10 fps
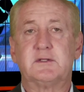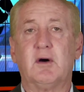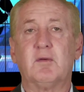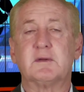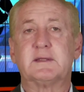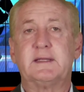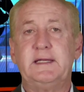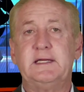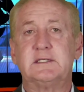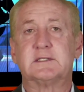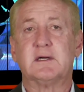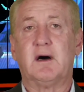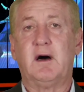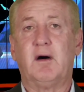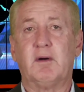don't teach
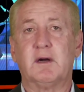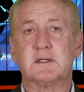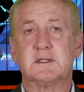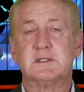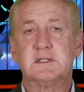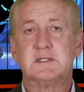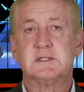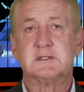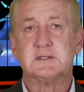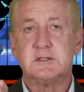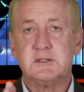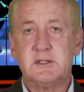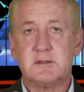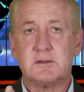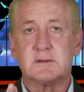our
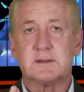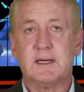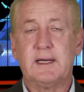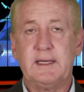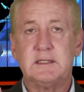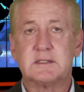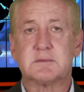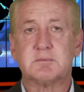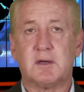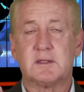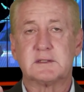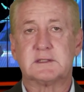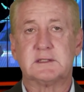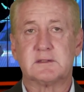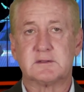little tiny small
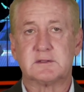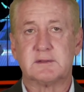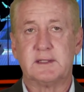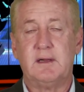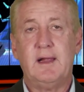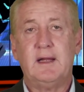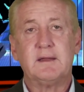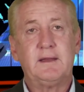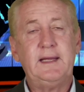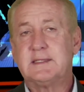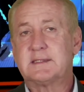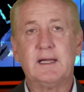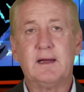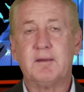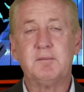children. Teach
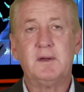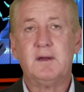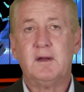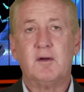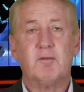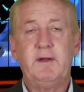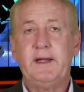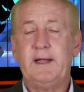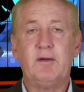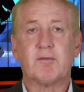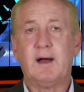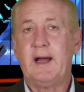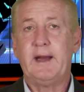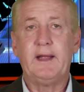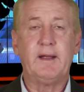them reading,
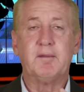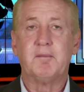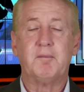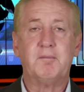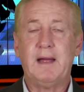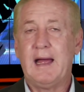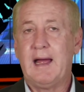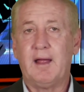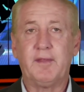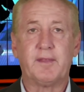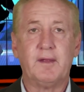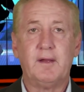writing, math,